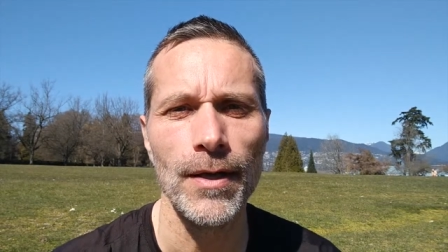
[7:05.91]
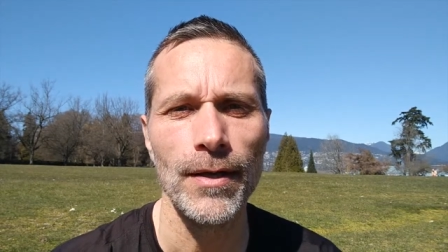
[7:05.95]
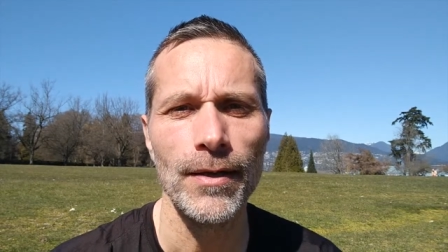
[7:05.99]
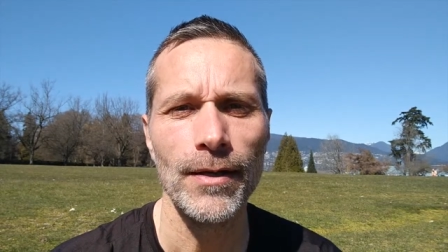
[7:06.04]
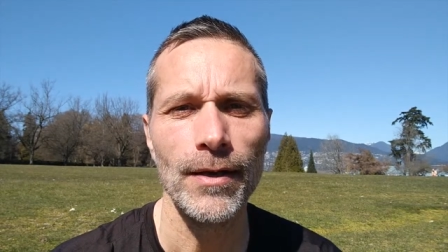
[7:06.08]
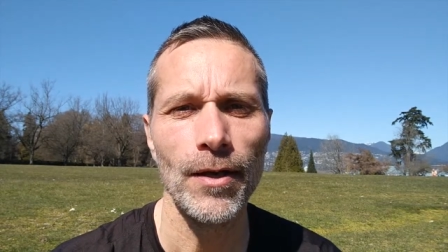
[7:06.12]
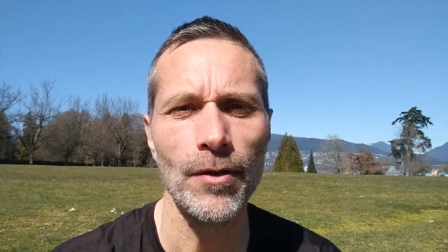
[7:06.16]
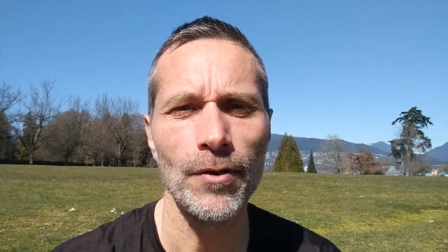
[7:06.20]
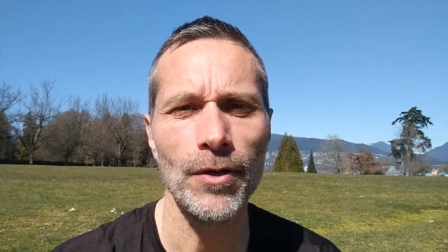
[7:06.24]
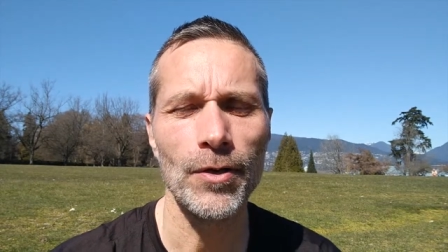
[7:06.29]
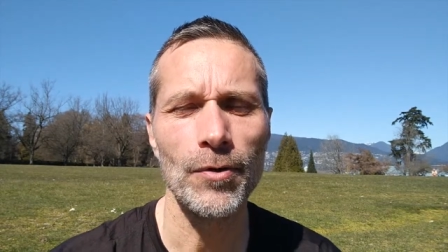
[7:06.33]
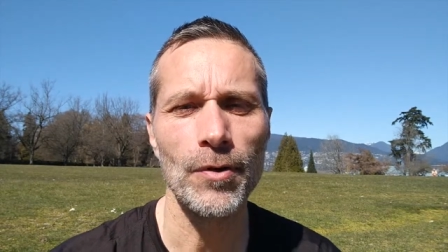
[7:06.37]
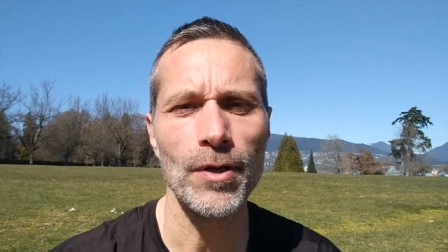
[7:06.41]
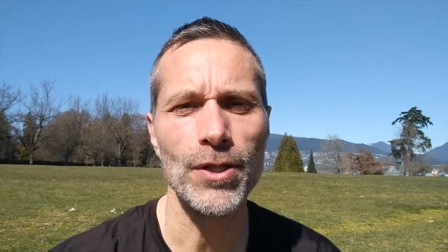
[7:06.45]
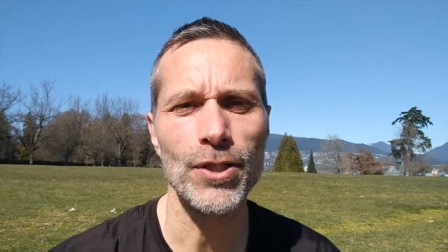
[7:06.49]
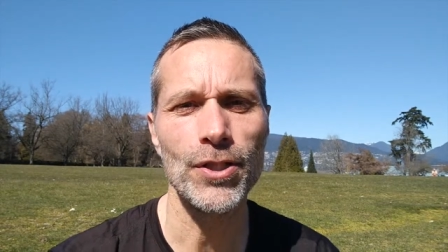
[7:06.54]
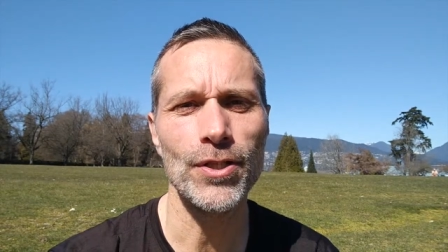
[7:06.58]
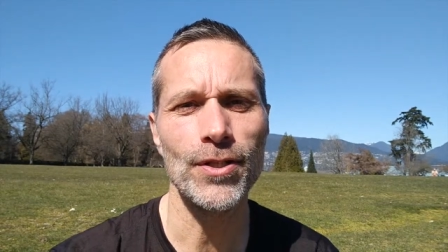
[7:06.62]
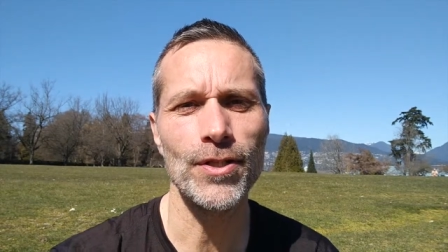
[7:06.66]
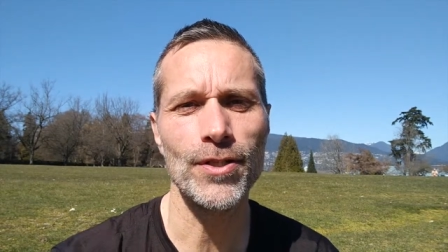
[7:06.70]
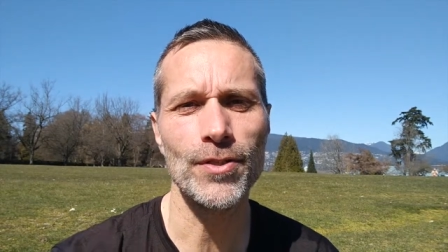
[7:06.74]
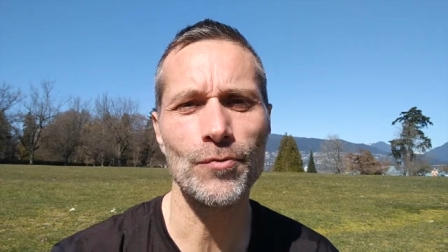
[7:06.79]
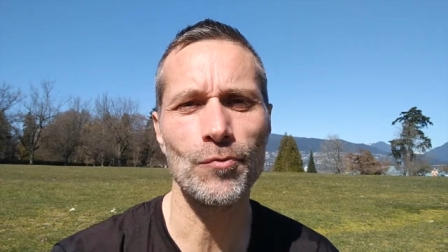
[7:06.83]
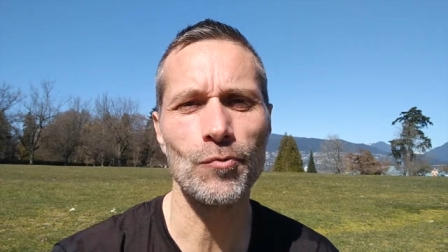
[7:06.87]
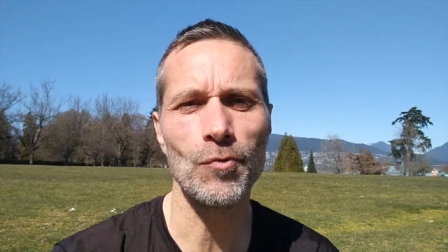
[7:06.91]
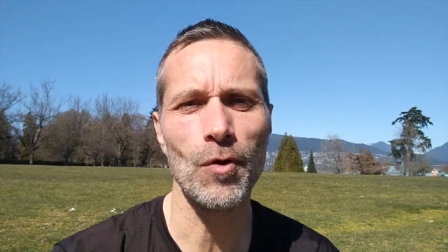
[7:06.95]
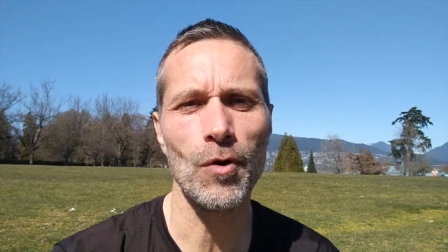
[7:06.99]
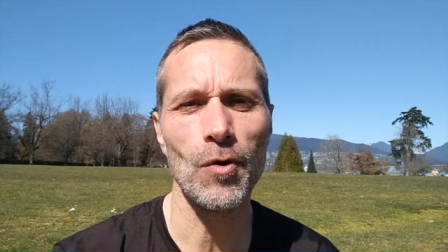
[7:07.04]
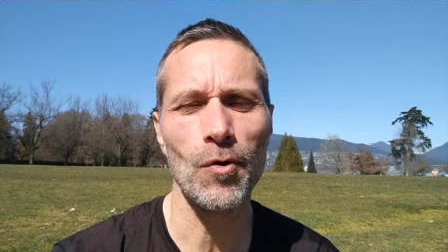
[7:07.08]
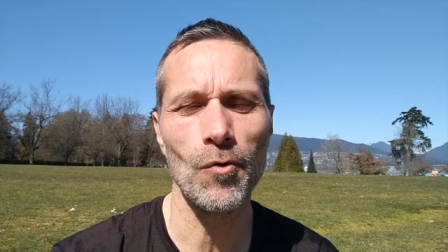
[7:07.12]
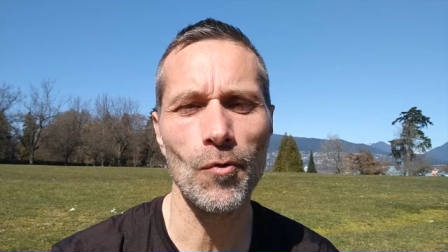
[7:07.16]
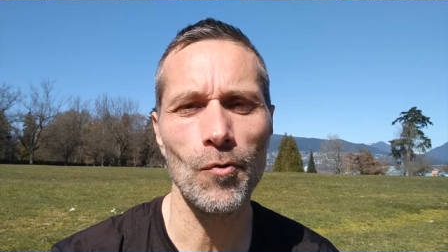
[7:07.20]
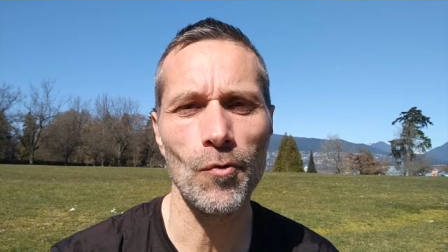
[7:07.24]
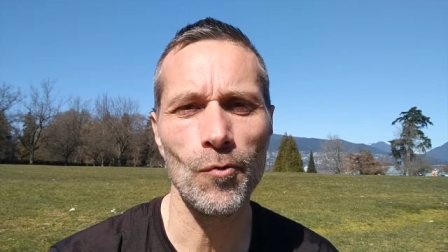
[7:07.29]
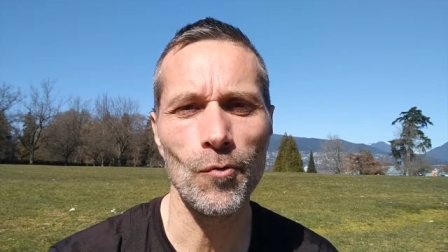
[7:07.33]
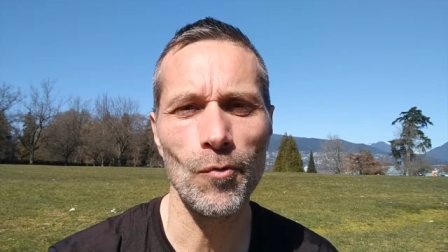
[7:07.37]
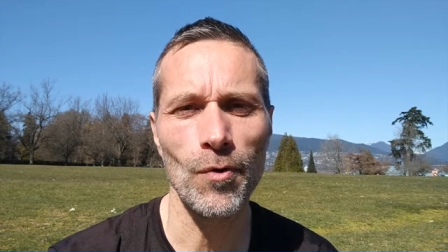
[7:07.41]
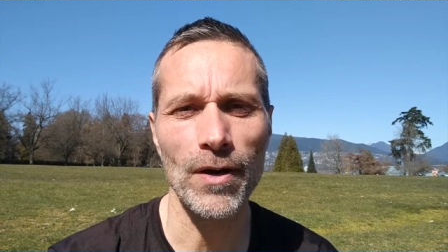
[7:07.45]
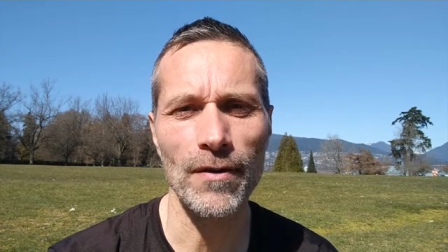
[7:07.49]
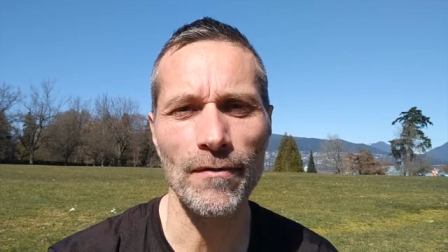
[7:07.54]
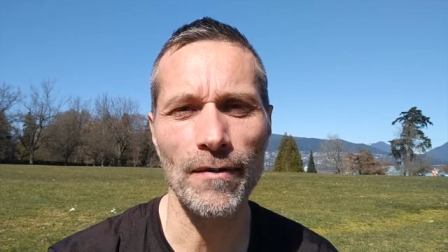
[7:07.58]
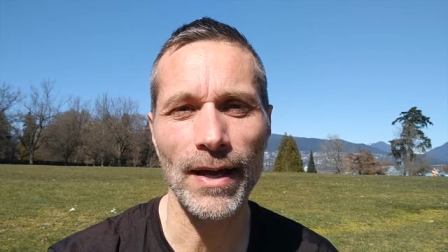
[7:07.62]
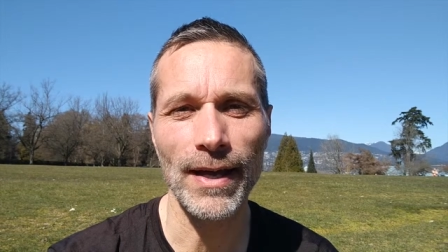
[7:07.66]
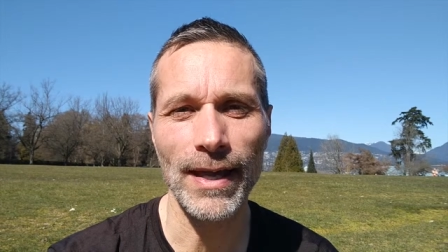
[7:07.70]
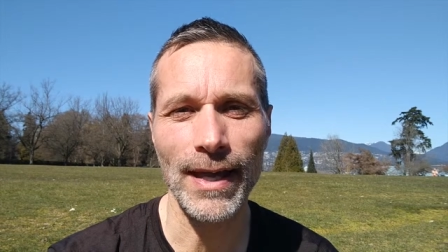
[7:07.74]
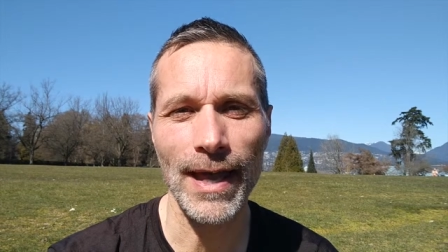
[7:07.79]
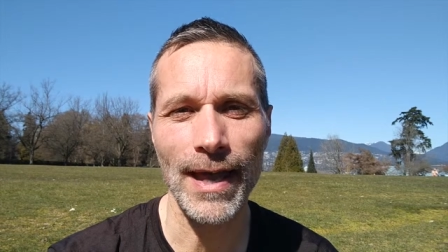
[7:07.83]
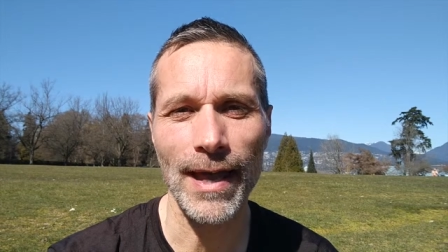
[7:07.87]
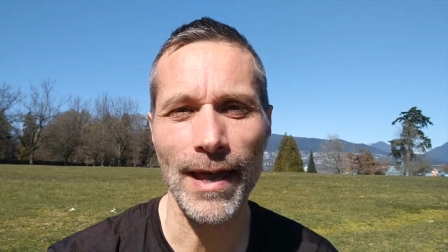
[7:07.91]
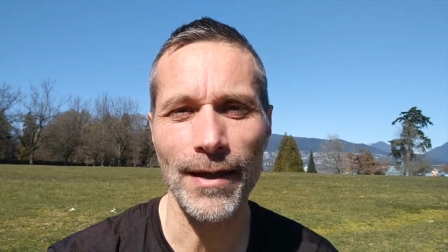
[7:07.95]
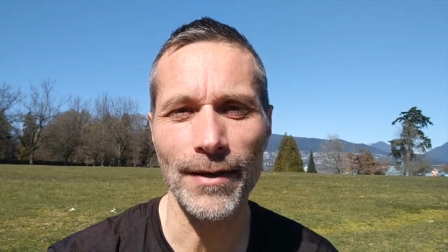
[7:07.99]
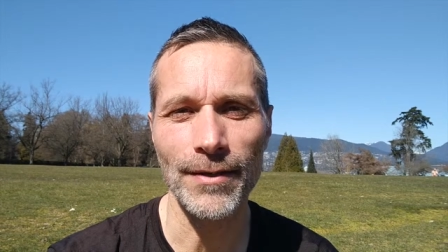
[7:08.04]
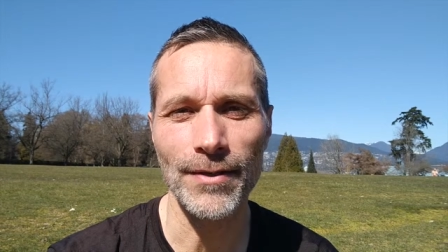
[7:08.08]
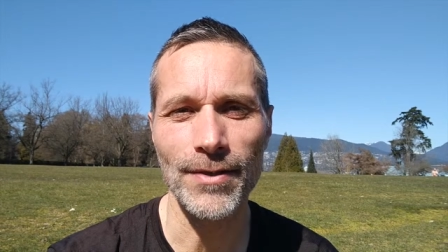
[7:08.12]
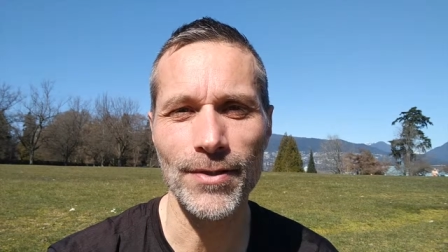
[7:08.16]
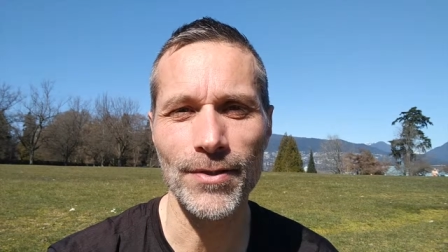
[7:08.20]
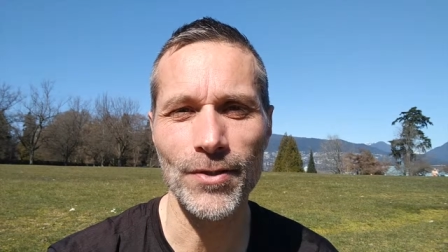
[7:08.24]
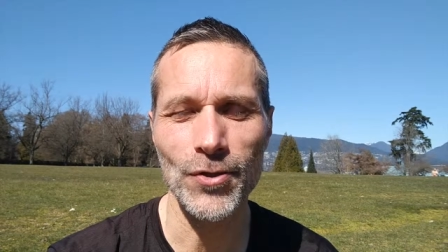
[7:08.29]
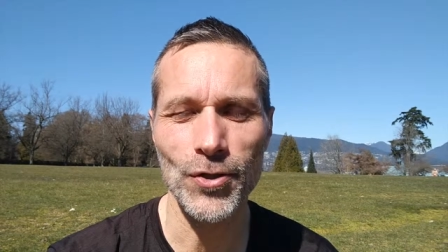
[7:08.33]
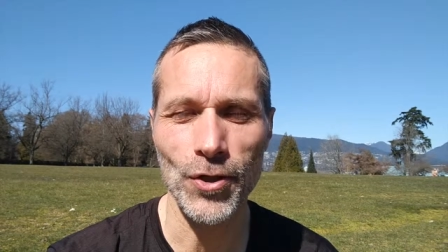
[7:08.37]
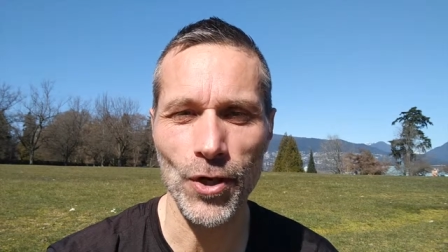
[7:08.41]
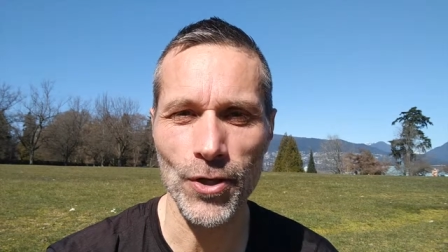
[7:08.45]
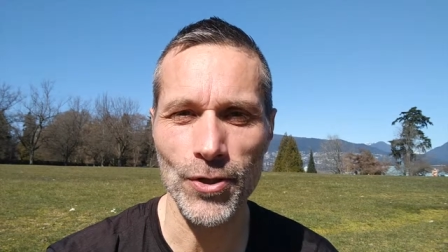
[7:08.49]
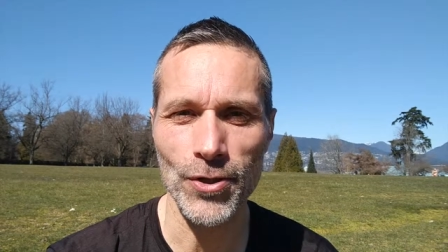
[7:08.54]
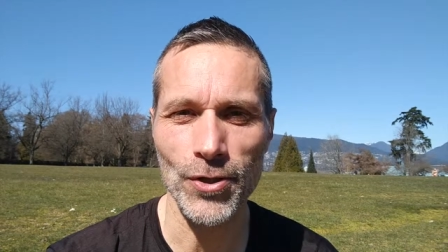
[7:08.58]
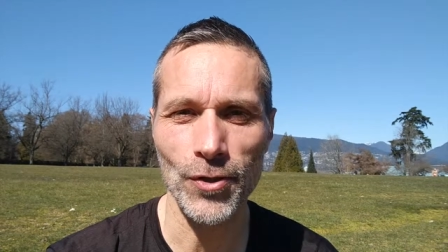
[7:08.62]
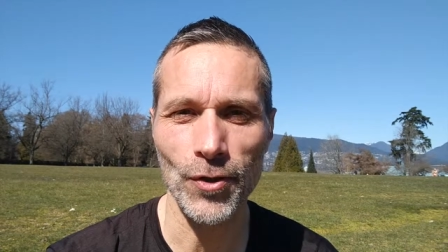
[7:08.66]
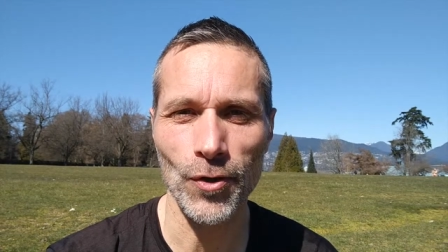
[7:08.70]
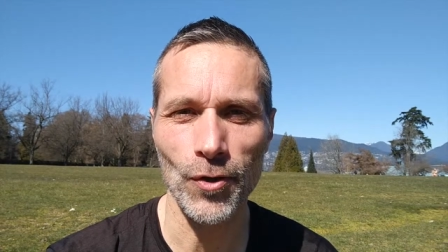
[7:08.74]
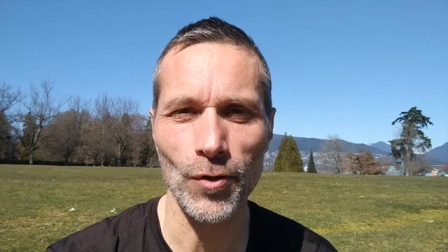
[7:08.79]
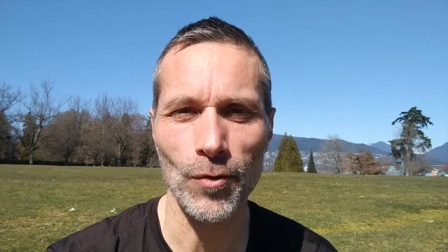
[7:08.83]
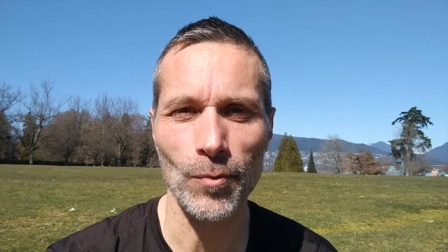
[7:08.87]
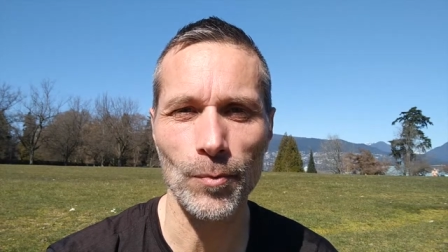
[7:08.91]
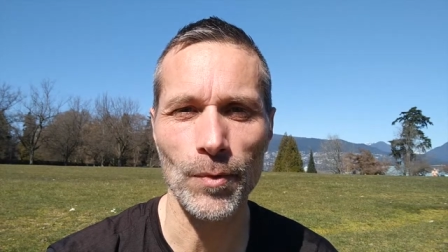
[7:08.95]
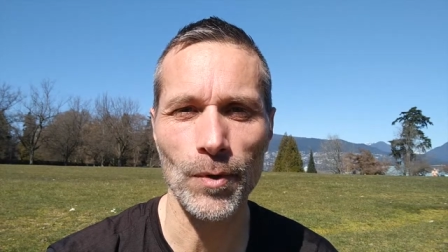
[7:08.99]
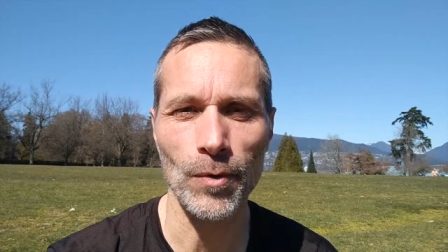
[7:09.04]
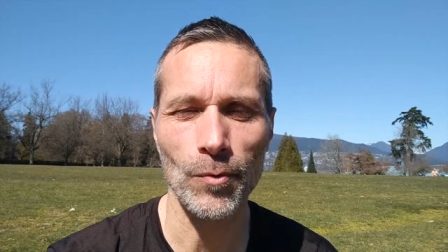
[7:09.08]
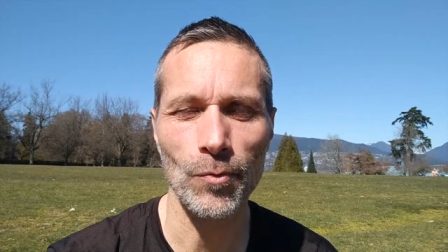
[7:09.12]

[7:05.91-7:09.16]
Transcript: Now the question is, well, what if I can't charge at home?